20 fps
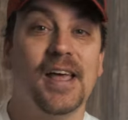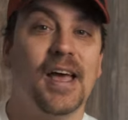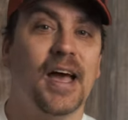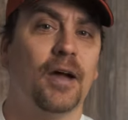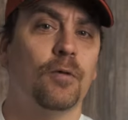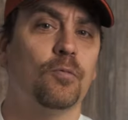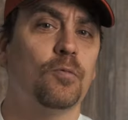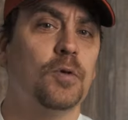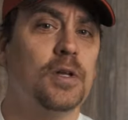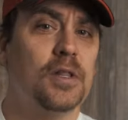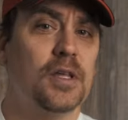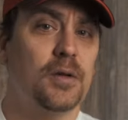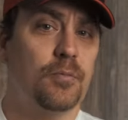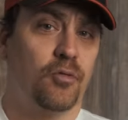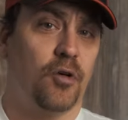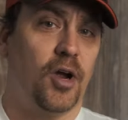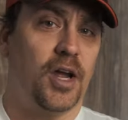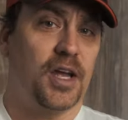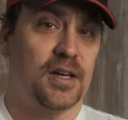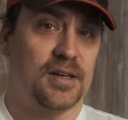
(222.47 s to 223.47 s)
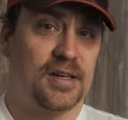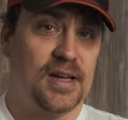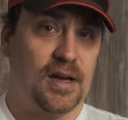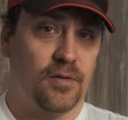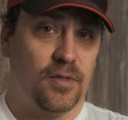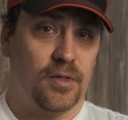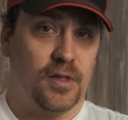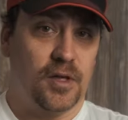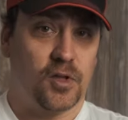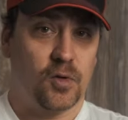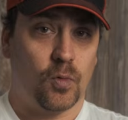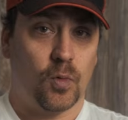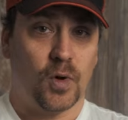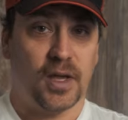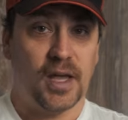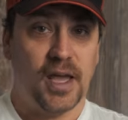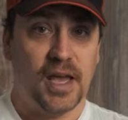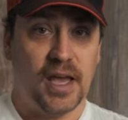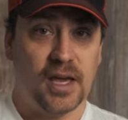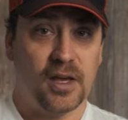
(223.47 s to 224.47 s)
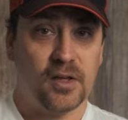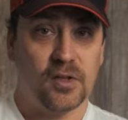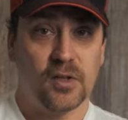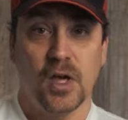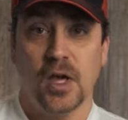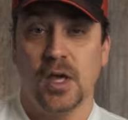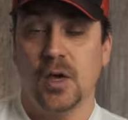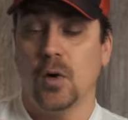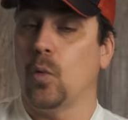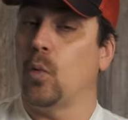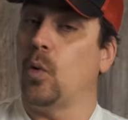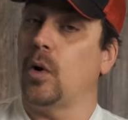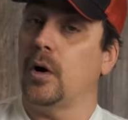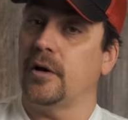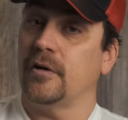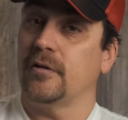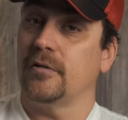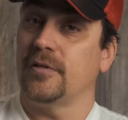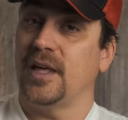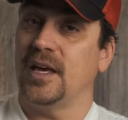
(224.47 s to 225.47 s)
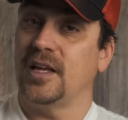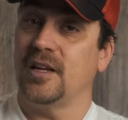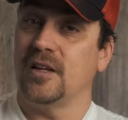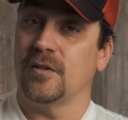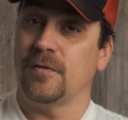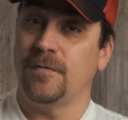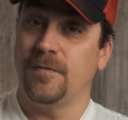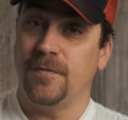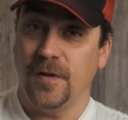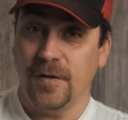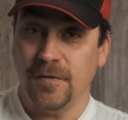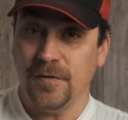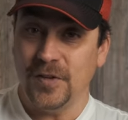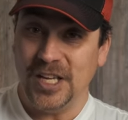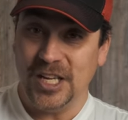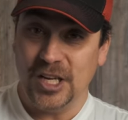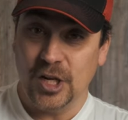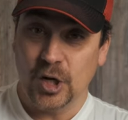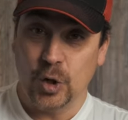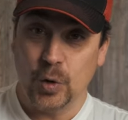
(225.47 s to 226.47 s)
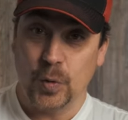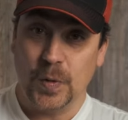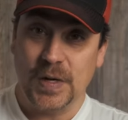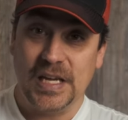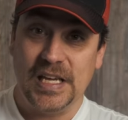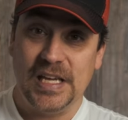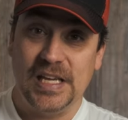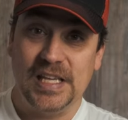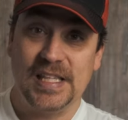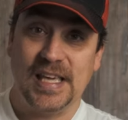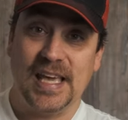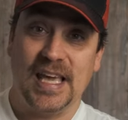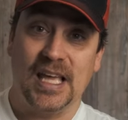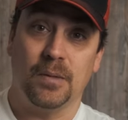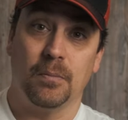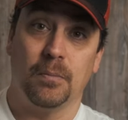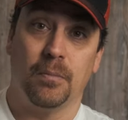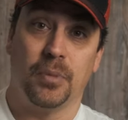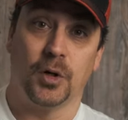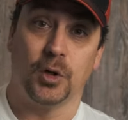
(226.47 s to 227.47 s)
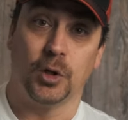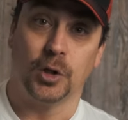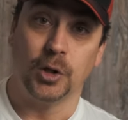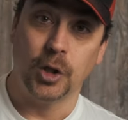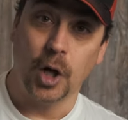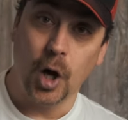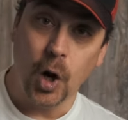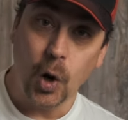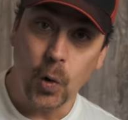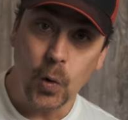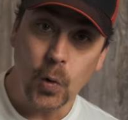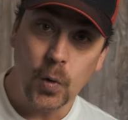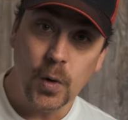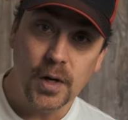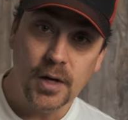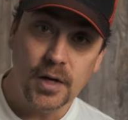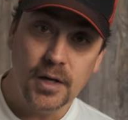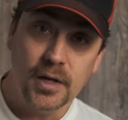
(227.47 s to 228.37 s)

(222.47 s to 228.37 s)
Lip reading: I really break it down this way as water that is 50 degrees and below,